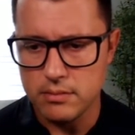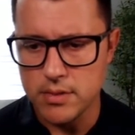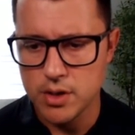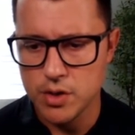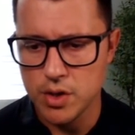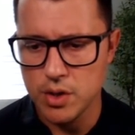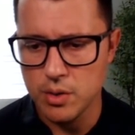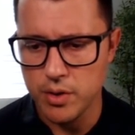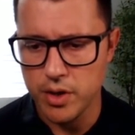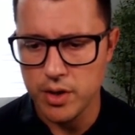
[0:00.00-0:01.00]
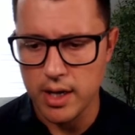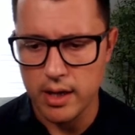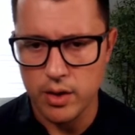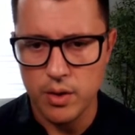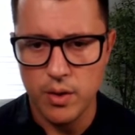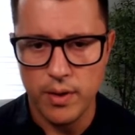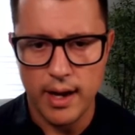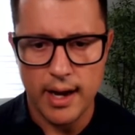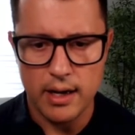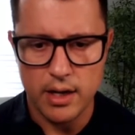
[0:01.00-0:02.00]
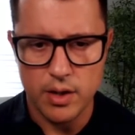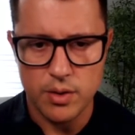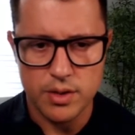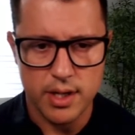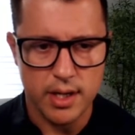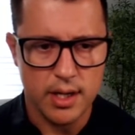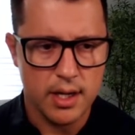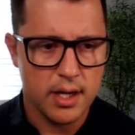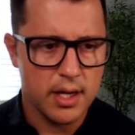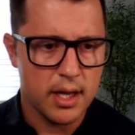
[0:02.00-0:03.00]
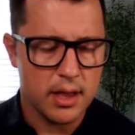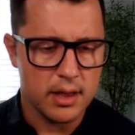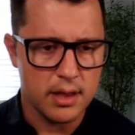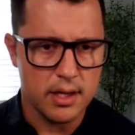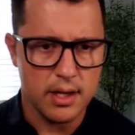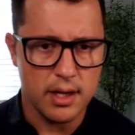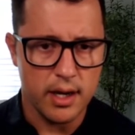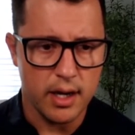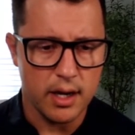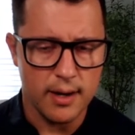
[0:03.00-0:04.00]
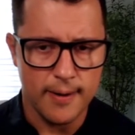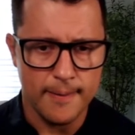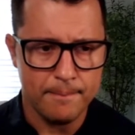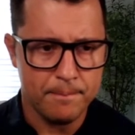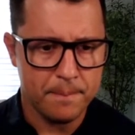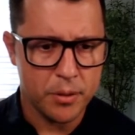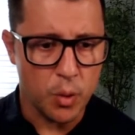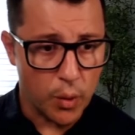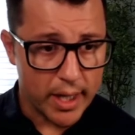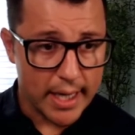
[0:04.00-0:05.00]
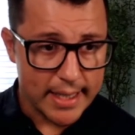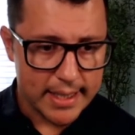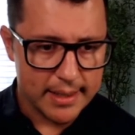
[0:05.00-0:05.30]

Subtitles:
So you can do that using the toolkit.